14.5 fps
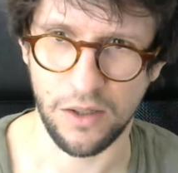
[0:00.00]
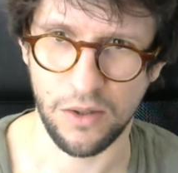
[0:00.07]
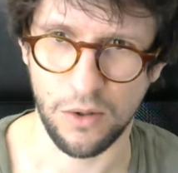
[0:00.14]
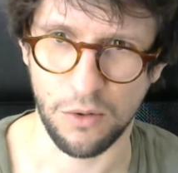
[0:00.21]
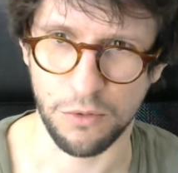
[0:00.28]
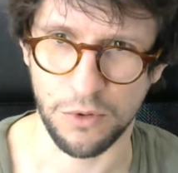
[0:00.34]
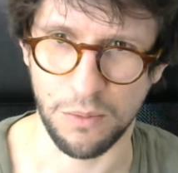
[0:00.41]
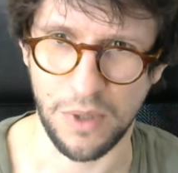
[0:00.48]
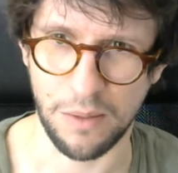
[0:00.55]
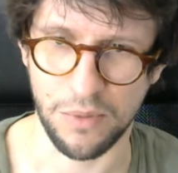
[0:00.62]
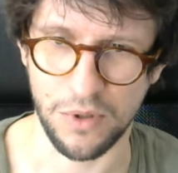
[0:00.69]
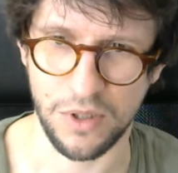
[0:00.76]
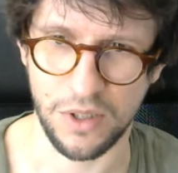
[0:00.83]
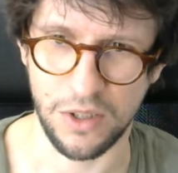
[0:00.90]
of the main
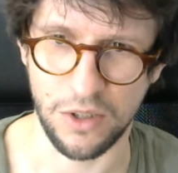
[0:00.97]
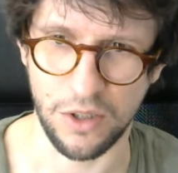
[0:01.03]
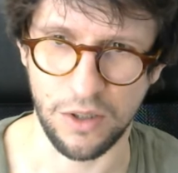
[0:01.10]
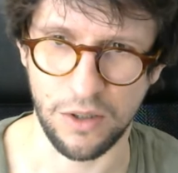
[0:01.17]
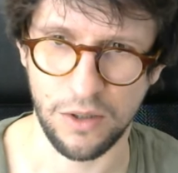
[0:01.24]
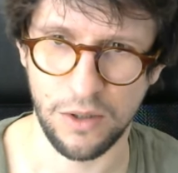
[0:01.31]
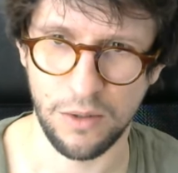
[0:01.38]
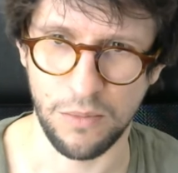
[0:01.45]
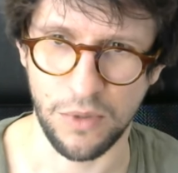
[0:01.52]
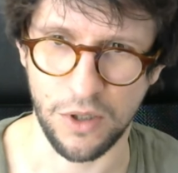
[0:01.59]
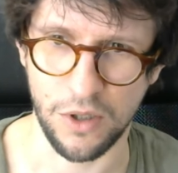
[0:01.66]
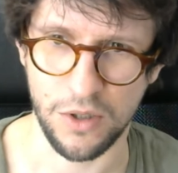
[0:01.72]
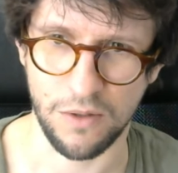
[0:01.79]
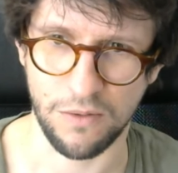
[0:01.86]
procedure
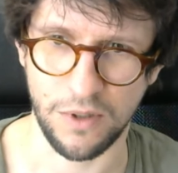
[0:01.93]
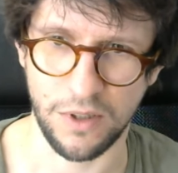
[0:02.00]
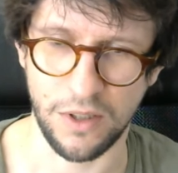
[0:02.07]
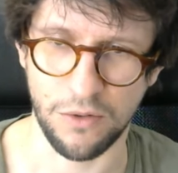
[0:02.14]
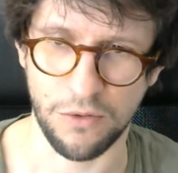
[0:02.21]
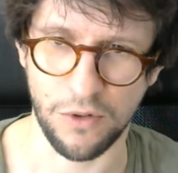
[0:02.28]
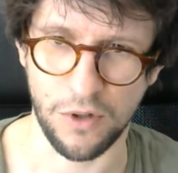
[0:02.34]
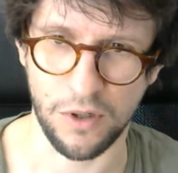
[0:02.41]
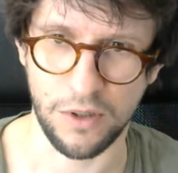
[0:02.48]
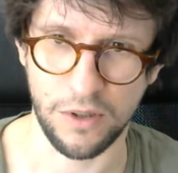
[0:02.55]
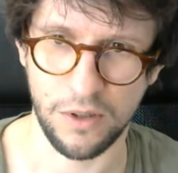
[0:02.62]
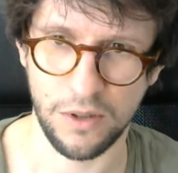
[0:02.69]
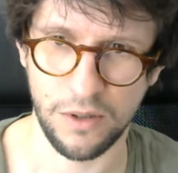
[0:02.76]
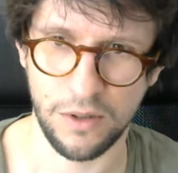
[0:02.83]
because of the
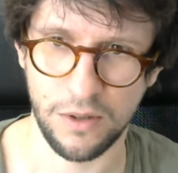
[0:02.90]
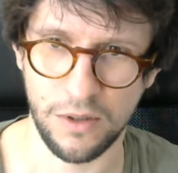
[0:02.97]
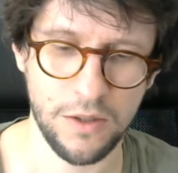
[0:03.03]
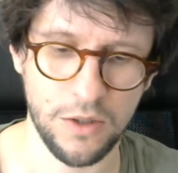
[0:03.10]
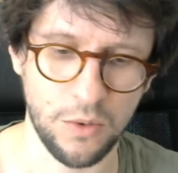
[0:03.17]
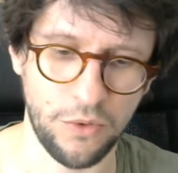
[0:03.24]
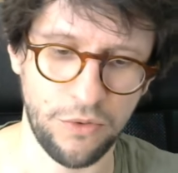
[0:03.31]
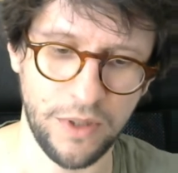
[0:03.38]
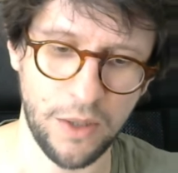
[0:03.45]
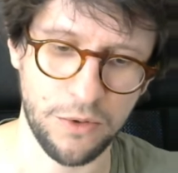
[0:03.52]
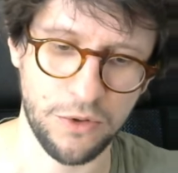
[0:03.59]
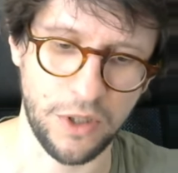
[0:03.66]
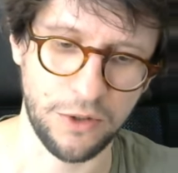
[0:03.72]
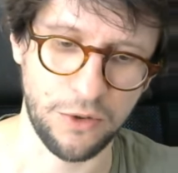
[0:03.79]
defer. So if we
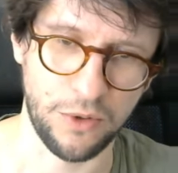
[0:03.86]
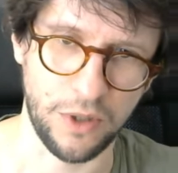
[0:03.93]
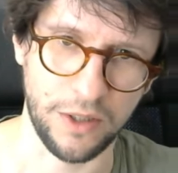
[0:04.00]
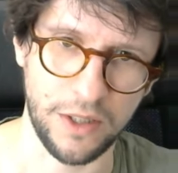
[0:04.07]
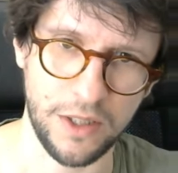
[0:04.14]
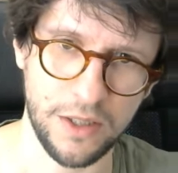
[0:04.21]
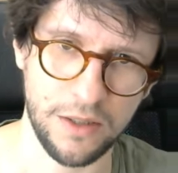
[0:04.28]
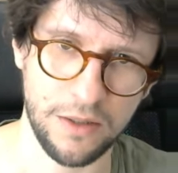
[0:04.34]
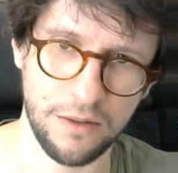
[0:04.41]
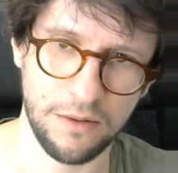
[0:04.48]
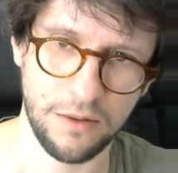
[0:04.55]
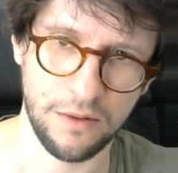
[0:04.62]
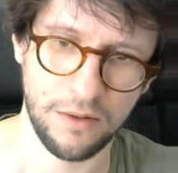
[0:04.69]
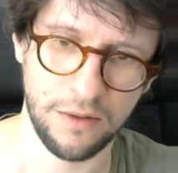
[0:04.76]
now try to run this,
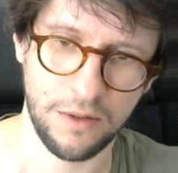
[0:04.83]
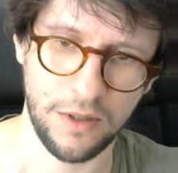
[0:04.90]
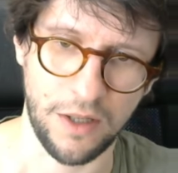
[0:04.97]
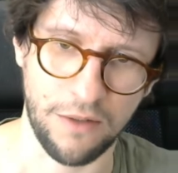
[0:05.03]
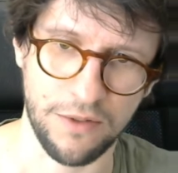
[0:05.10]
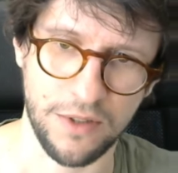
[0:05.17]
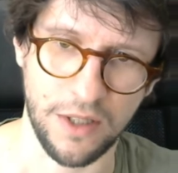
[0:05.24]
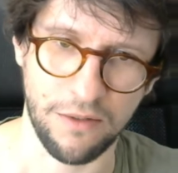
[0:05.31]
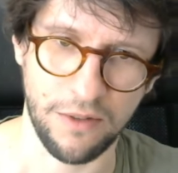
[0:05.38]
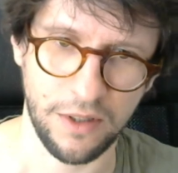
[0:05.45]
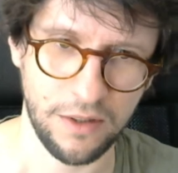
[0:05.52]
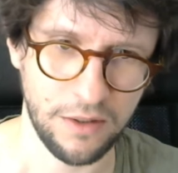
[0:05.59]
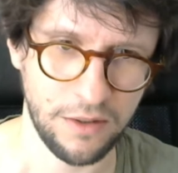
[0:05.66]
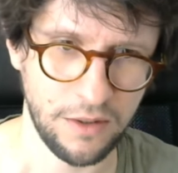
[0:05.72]

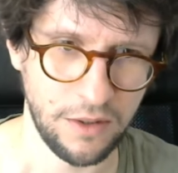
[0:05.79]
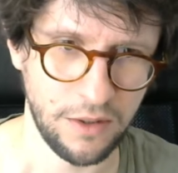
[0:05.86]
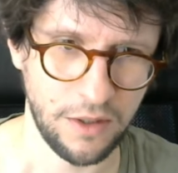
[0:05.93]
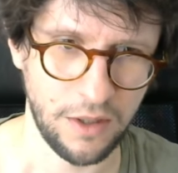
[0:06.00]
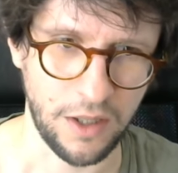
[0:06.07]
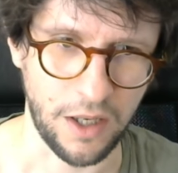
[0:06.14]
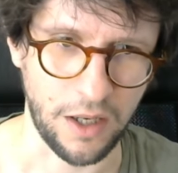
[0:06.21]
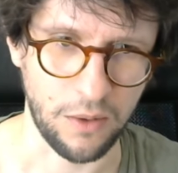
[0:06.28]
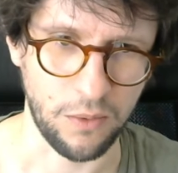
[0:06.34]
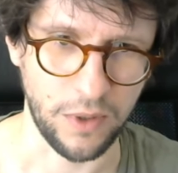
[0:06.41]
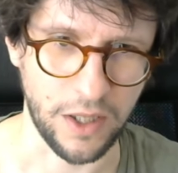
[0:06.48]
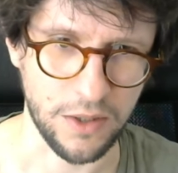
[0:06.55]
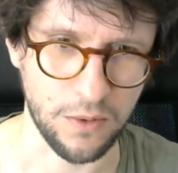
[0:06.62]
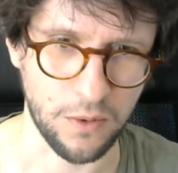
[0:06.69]
F7,
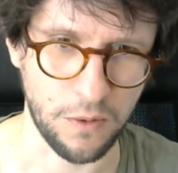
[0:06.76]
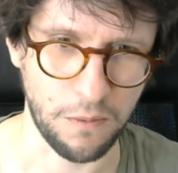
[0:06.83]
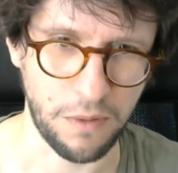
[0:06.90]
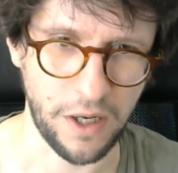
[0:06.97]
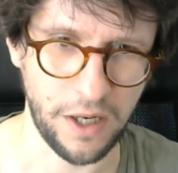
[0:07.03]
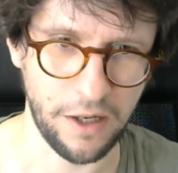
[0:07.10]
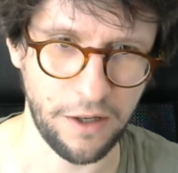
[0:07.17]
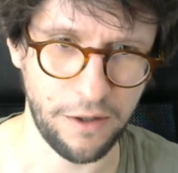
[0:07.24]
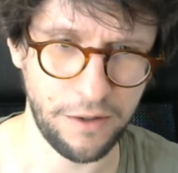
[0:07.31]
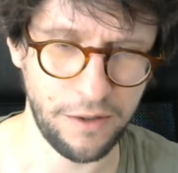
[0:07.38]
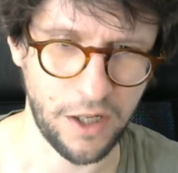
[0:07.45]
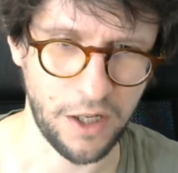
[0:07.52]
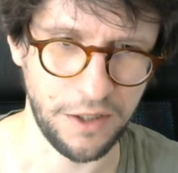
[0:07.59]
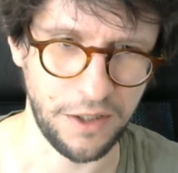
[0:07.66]
we get some compiler
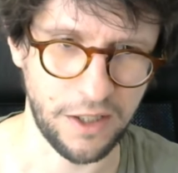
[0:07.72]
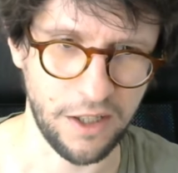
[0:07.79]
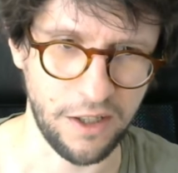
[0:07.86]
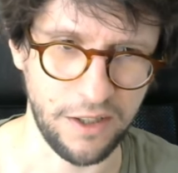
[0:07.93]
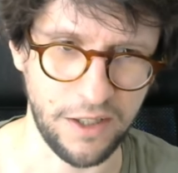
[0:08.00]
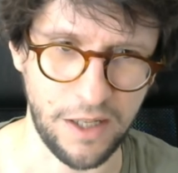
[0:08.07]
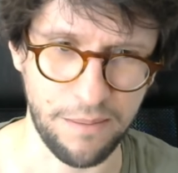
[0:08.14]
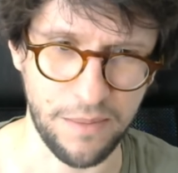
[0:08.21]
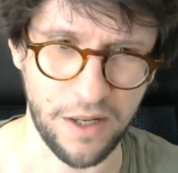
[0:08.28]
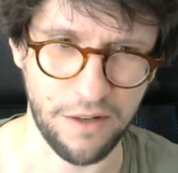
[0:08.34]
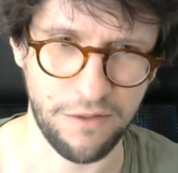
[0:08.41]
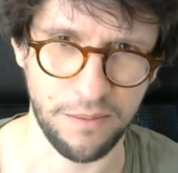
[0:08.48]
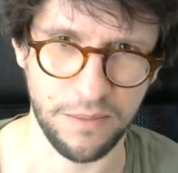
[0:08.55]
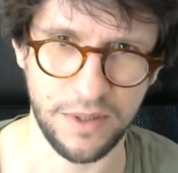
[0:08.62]
error, undeclared name
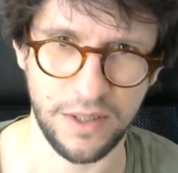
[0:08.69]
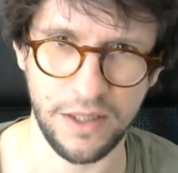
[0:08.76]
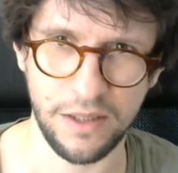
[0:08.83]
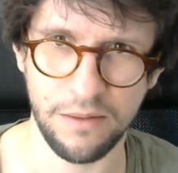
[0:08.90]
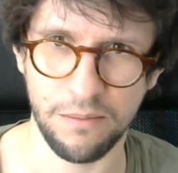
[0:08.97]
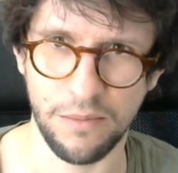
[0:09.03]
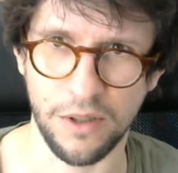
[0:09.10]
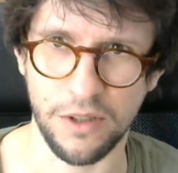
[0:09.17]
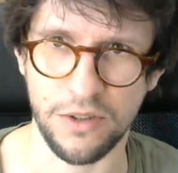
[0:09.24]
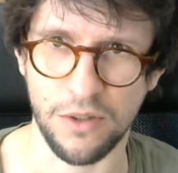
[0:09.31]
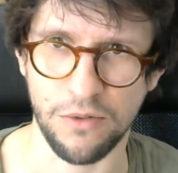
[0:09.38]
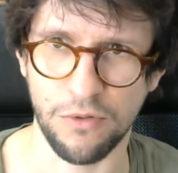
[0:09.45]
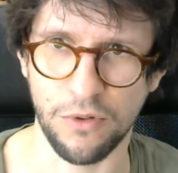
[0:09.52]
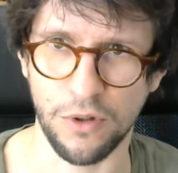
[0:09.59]
fmt, because
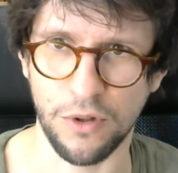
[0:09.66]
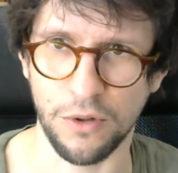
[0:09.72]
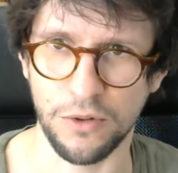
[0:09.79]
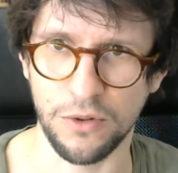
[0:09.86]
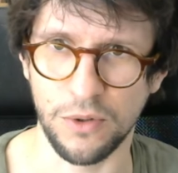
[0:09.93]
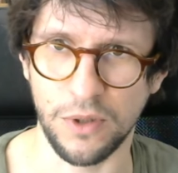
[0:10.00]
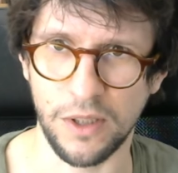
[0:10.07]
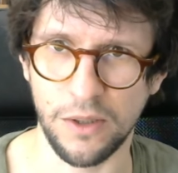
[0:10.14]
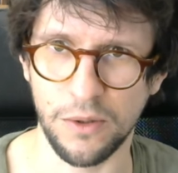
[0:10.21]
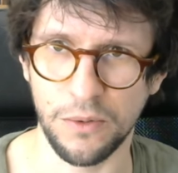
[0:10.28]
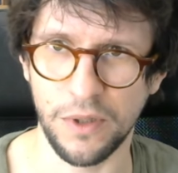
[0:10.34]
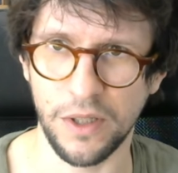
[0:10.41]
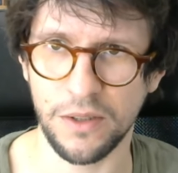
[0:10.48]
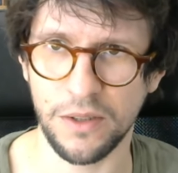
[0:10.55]
I forgot to
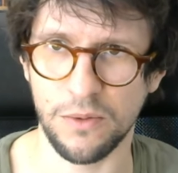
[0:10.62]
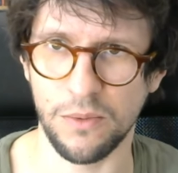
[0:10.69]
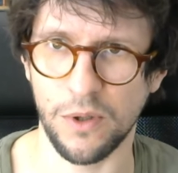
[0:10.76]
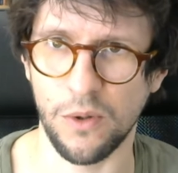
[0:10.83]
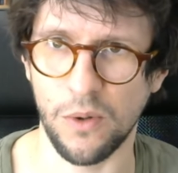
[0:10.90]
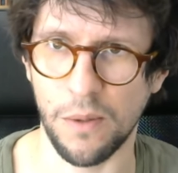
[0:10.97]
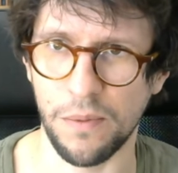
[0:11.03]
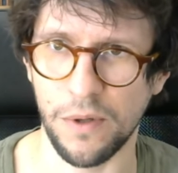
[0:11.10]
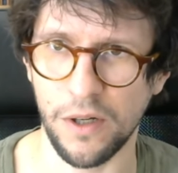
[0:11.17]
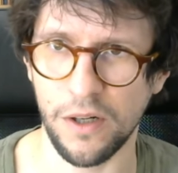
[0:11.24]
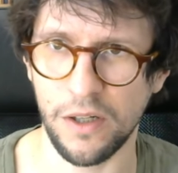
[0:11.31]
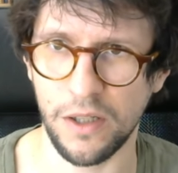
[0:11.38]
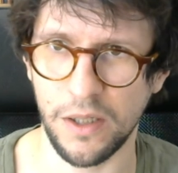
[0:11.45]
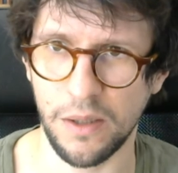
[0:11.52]
include that. So we go up
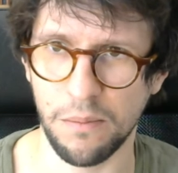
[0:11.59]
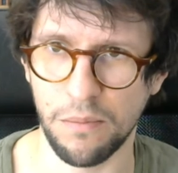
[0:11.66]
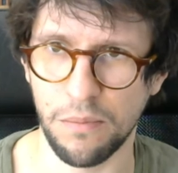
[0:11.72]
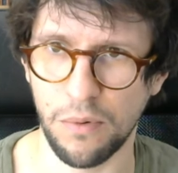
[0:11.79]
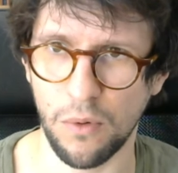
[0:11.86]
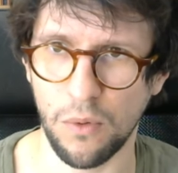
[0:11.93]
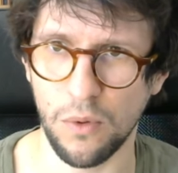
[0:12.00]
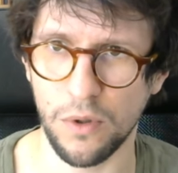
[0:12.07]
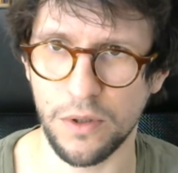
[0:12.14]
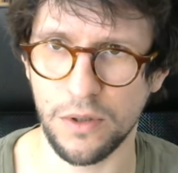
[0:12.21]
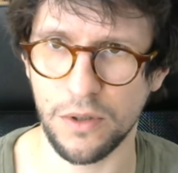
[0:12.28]
here, import